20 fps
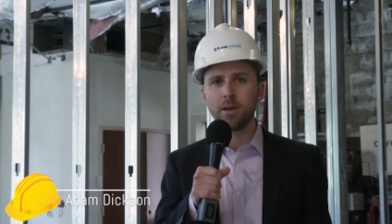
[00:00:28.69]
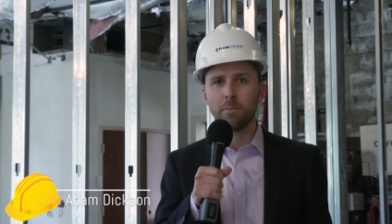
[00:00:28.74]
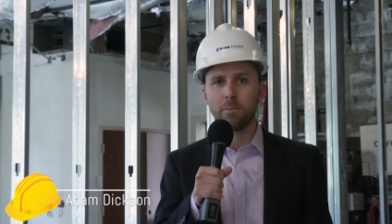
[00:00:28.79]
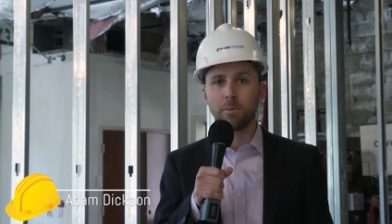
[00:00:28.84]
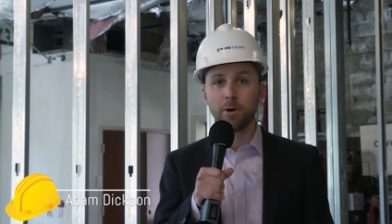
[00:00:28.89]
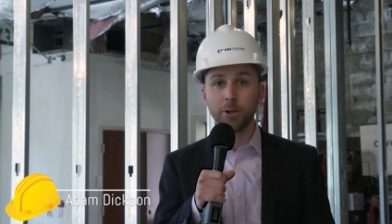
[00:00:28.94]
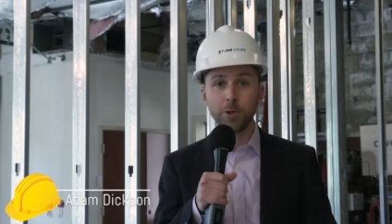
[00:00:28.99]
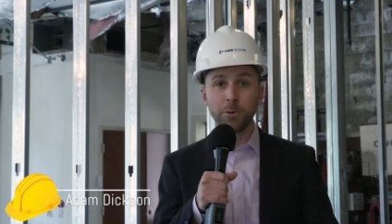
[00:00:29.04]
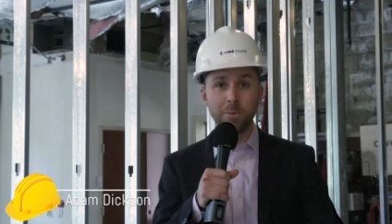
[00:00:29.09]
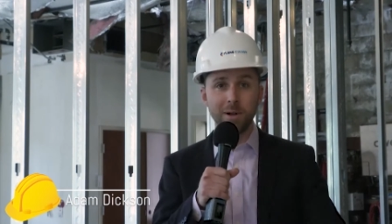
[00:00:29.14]

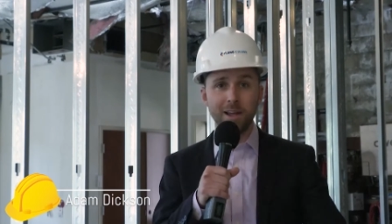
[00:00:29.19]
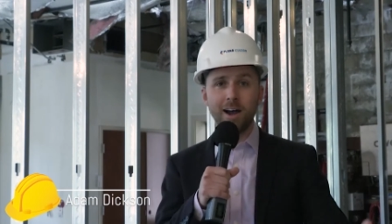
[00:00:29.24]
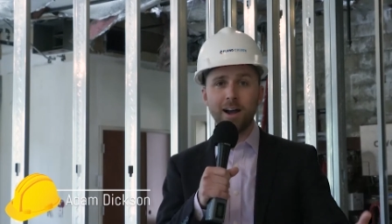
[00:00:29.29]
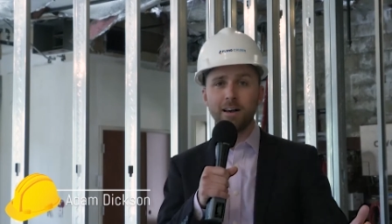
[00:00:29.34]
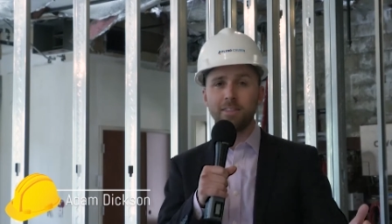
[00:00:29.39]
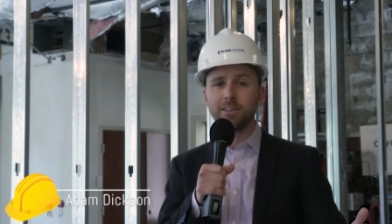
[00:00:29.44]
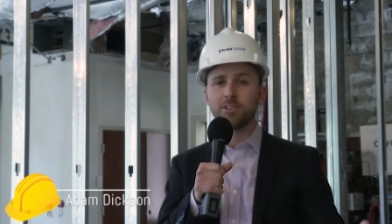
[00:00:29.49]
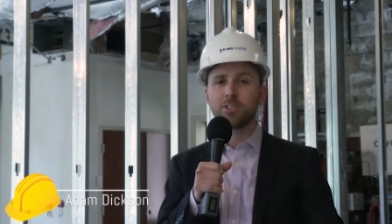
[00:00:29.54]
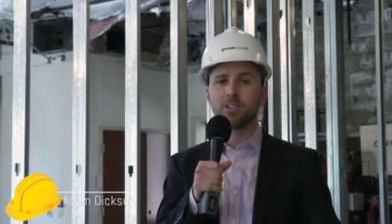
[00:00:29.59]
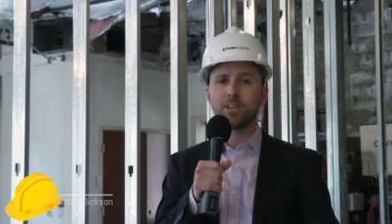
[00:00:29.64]
bring you
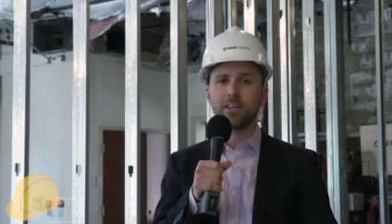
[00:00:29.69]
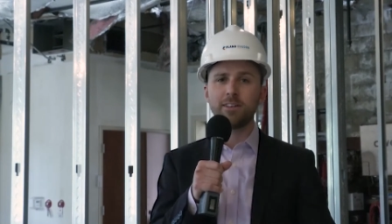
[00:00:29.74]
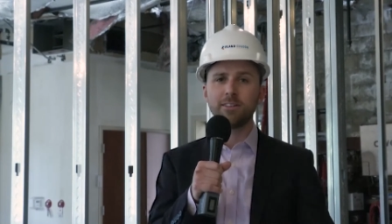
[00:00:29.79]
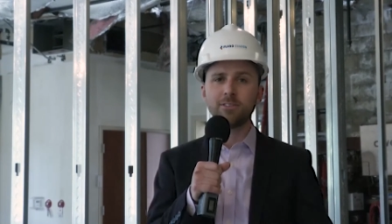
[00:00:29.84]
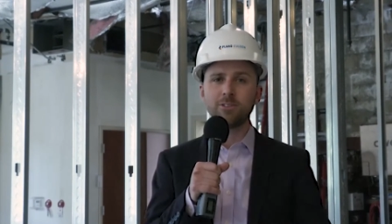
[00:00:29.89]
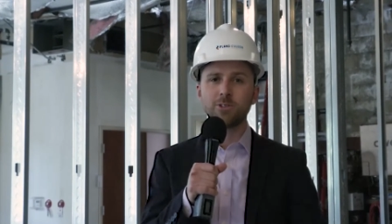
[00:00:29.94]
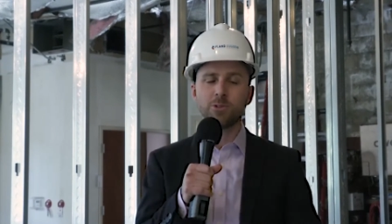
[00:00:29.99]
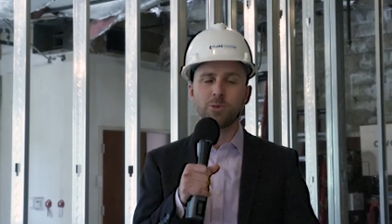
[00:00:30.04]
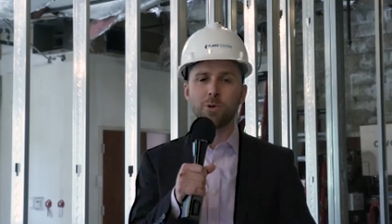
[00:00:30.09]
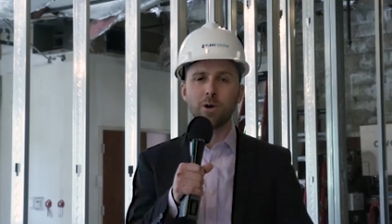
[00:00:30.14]
behind the
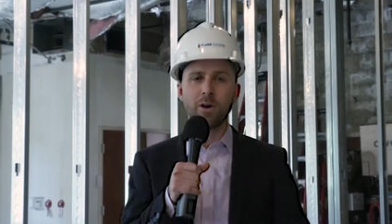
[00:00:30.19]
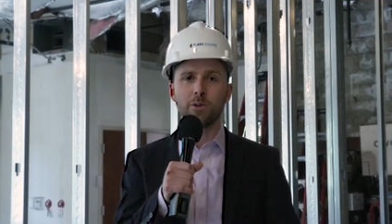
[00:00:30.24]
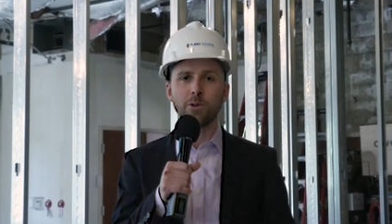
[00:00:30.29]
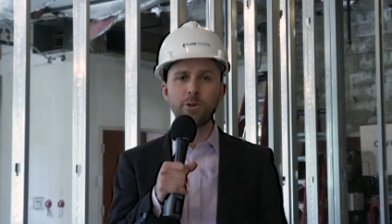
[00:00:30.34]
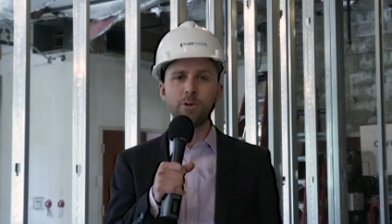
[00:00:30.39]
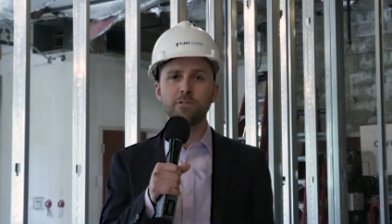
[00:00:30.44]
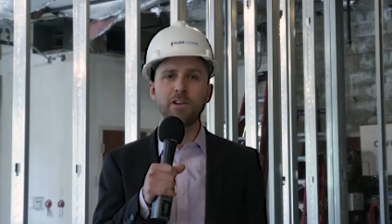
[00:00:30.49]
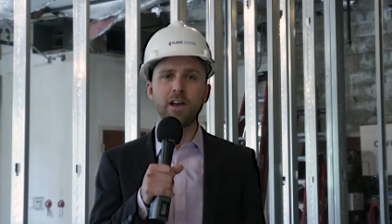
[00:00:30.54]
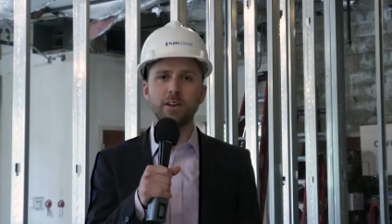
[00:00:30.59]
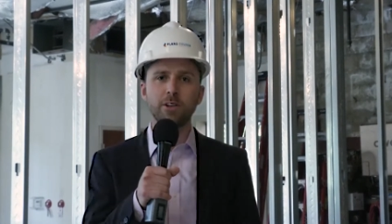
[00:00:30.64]
scenes to our
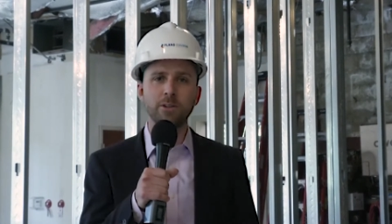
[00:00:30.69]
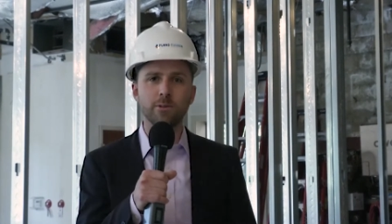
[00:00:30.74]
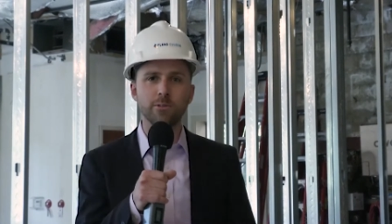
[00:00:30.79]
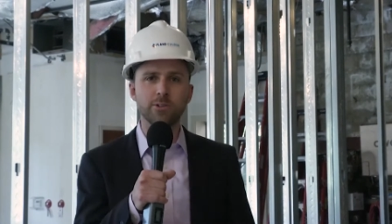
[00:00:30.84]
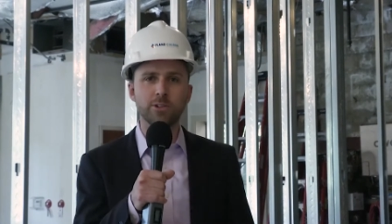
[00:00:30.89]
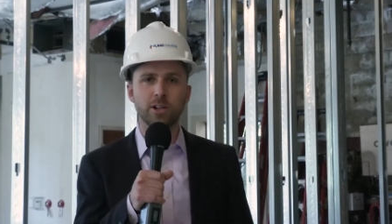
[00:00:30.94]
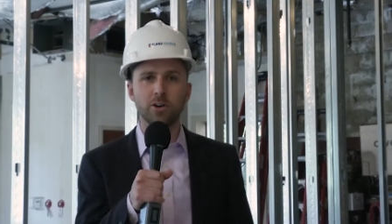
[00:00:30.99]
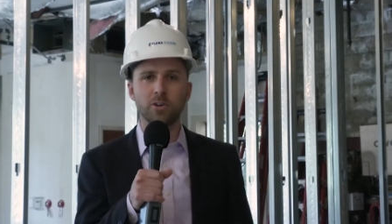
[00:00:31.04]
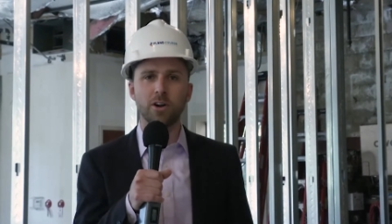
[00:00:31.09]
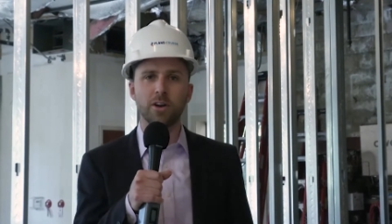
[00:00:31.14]
new venues
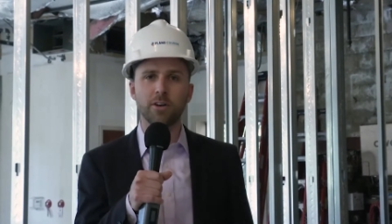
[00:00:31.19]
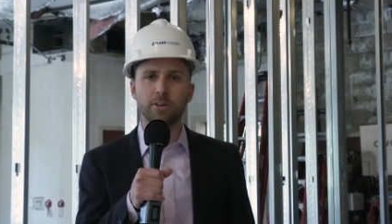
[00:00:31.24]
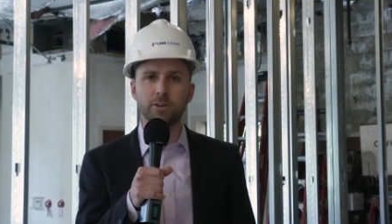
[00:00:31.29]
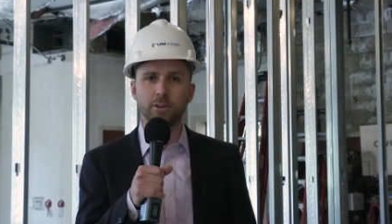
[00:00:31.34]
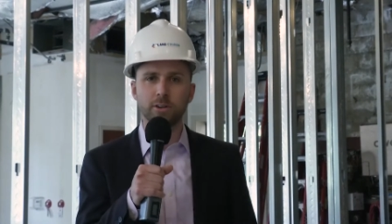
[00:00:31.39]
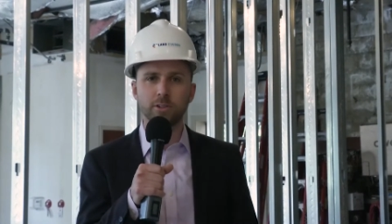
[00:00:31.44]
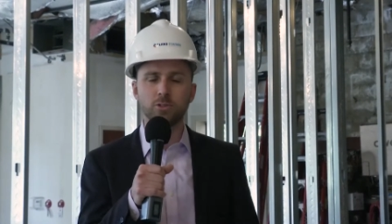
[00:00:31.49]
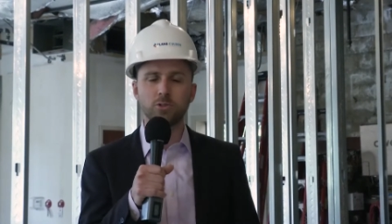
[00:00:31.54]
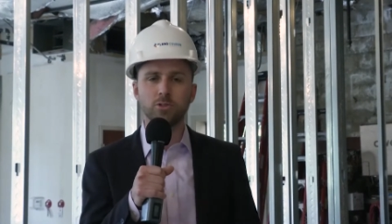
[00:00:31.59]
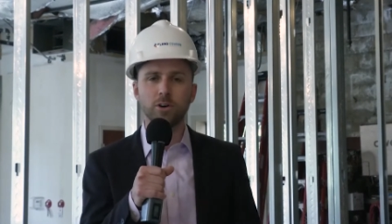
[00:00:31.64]
that are under
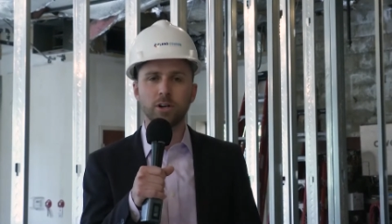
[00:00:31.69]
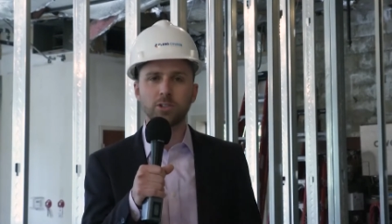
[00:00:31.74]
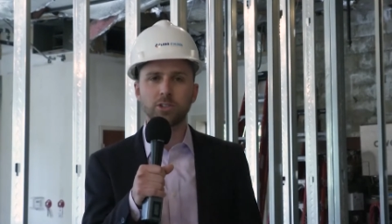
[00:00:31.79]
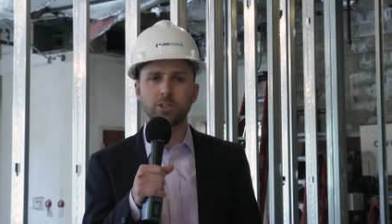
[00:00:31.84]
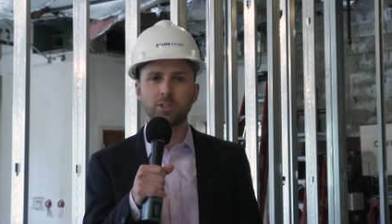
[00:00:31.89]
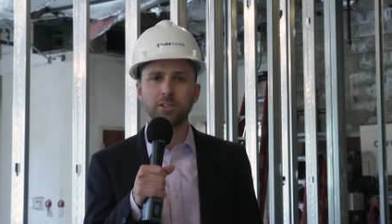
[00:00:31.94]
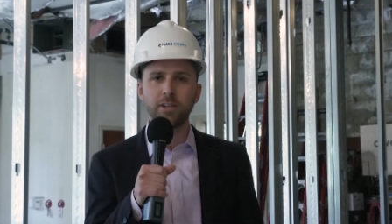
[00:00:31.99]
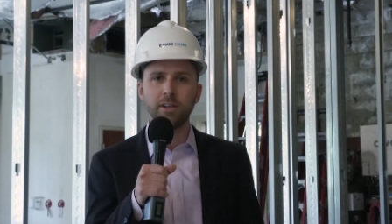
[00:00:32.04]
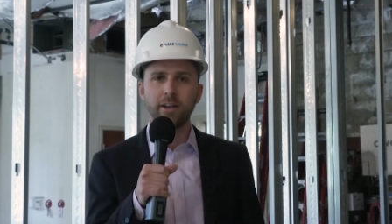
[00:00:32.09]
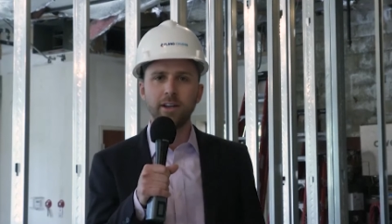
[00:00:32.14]

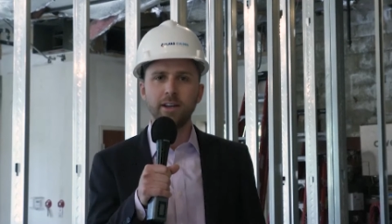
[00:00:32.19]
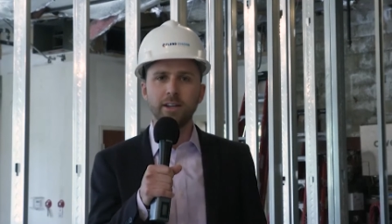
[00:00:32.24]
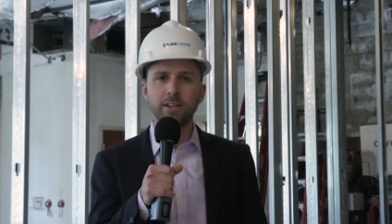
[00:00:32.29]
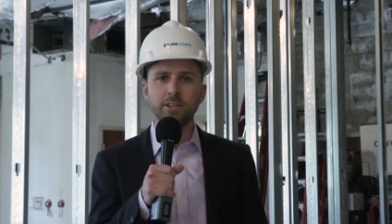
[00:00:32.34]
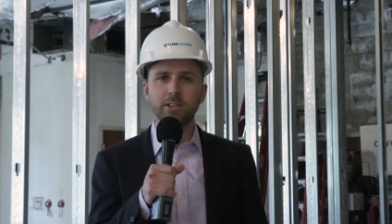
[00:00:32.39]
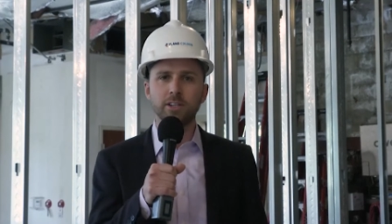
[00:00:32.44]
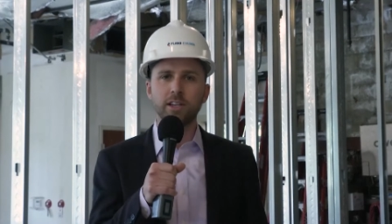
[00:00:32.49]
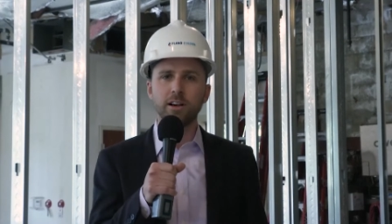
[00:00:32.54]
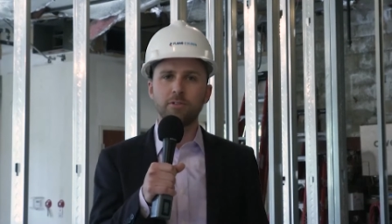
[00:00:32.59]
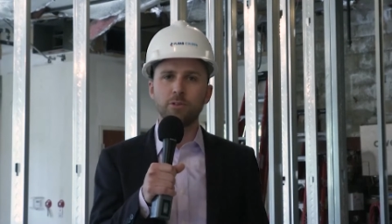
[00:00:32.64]
construction
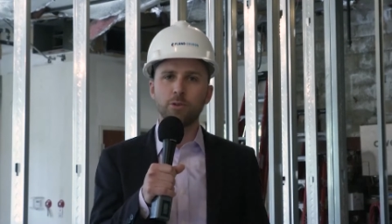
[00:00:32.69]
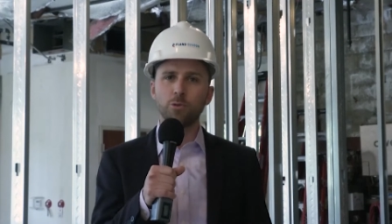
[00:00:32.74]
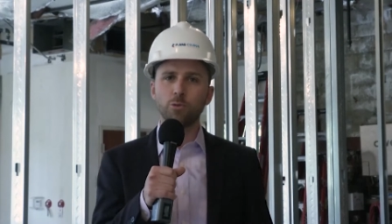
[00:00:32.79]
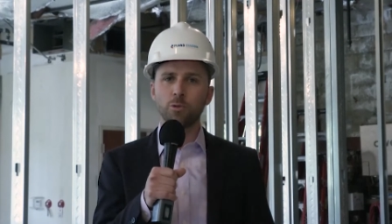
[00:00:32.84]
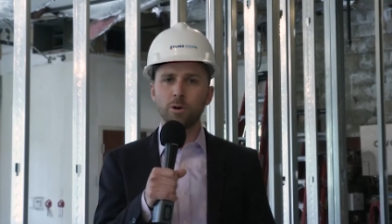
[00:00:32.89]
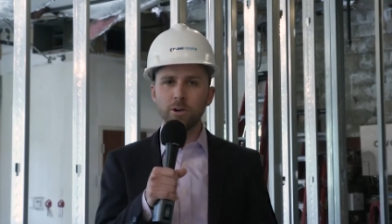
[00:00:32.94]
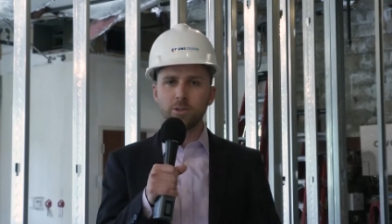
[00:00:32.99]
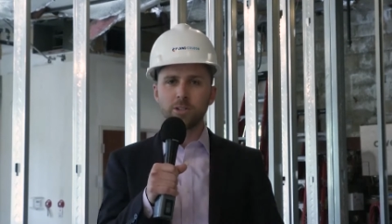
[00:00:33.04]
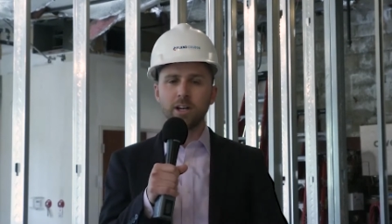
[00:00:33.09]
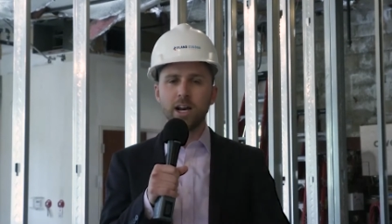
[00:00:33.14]
to give you
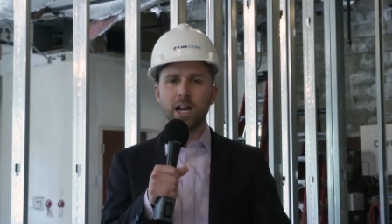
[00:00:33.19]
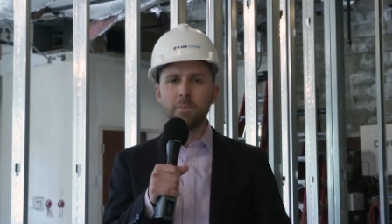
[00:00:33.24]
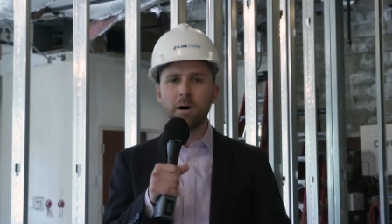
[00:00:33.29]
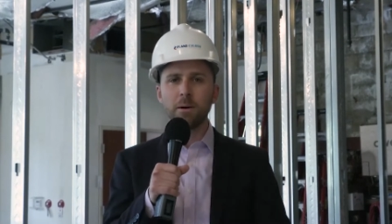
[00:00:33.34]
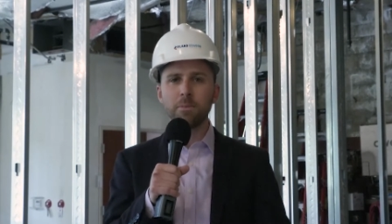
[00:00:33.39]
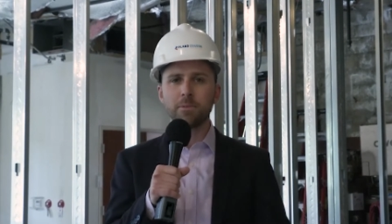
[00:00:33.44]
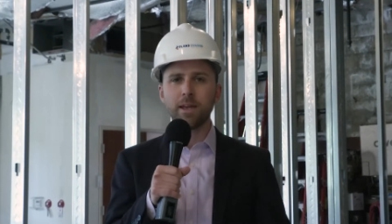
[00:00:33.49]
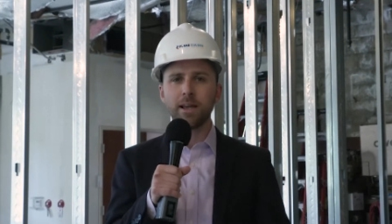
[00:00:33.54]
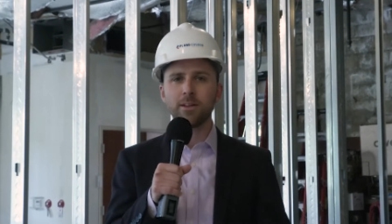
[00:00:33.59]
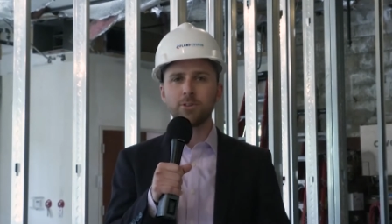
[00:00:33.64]
real-time
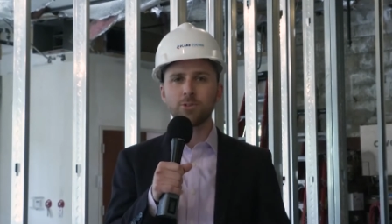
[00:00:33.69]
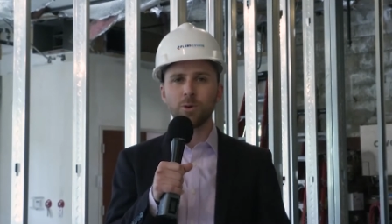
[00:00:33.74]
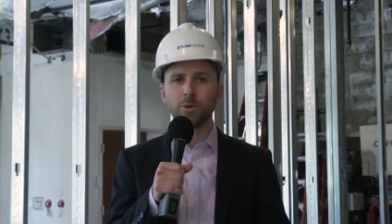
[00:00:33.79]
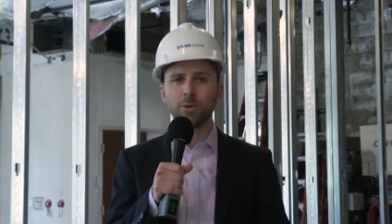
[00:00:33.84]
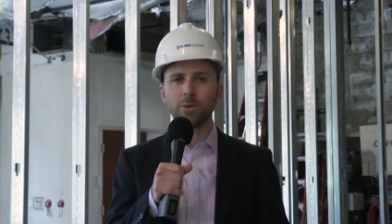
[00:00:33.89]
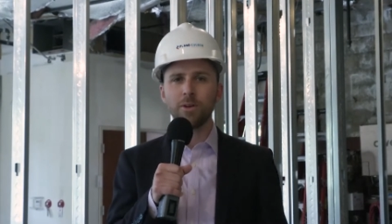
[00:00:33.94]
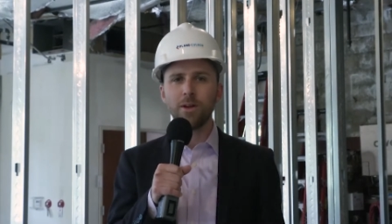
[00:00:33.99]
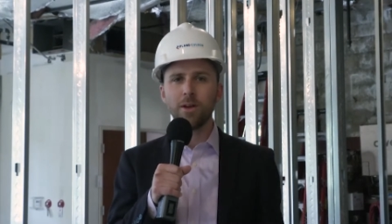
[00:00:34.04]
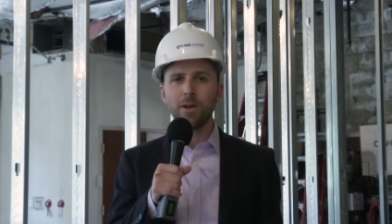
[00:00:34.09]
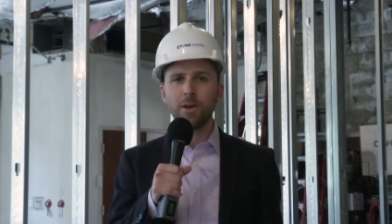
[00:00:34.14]
updates
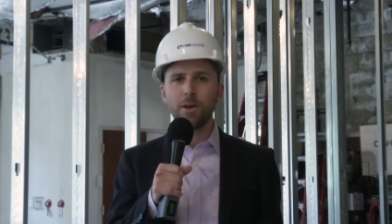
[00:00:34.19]
on